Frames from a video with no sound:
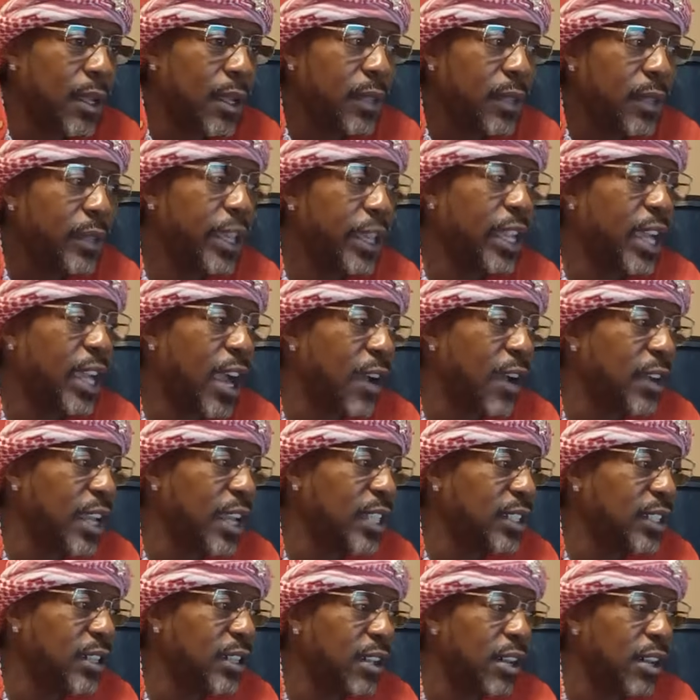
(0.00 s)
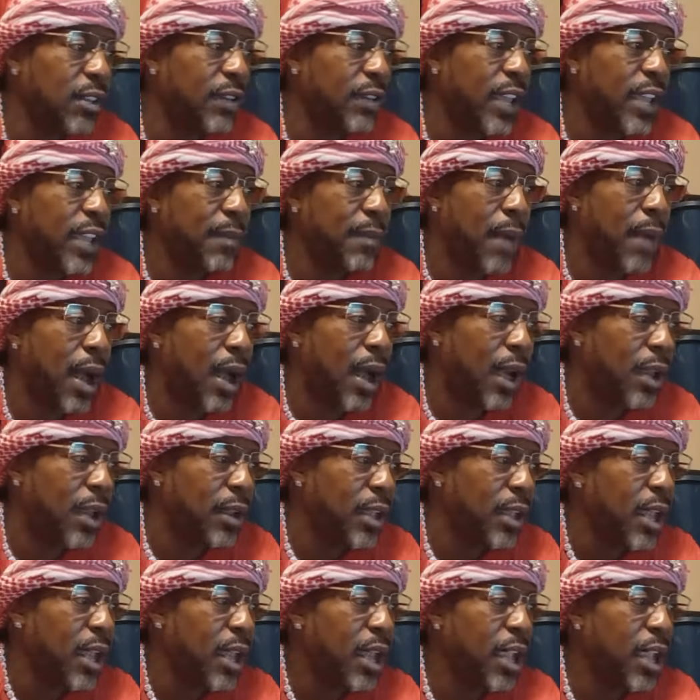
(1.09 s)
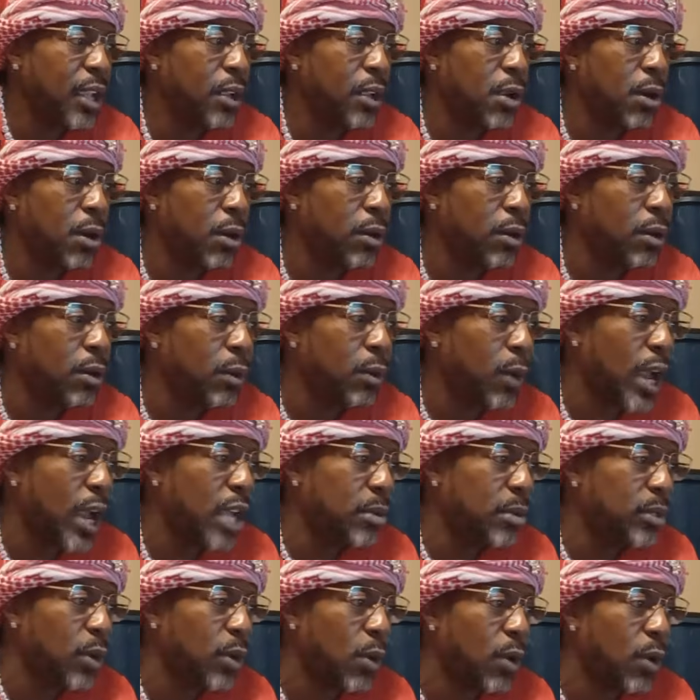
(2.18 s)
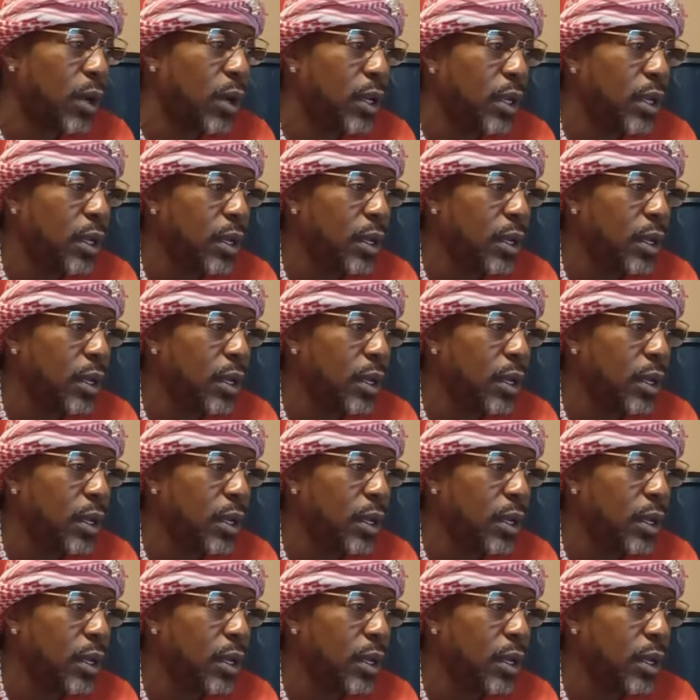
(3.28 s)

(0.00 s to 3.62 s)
The incarnation of Amun, a curled ram's horn,